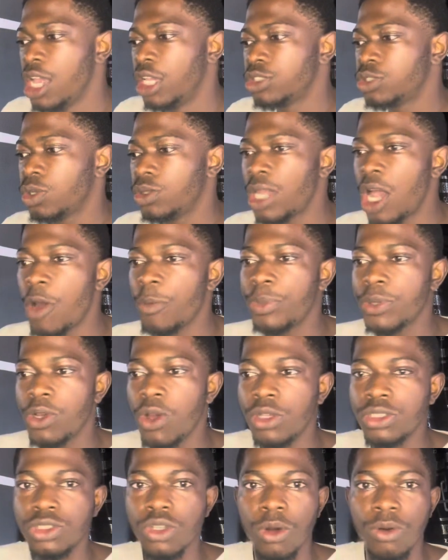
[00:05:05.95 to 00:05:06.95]
So now,
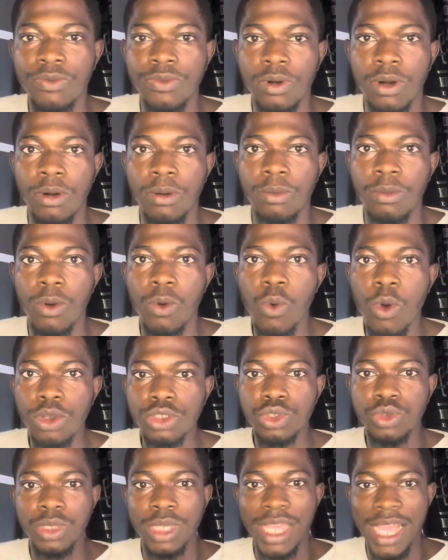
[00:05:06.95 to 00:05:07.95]
because of what
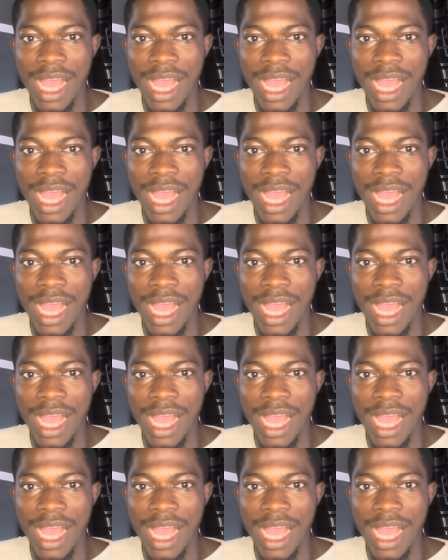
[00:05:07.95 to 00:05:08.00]
Sui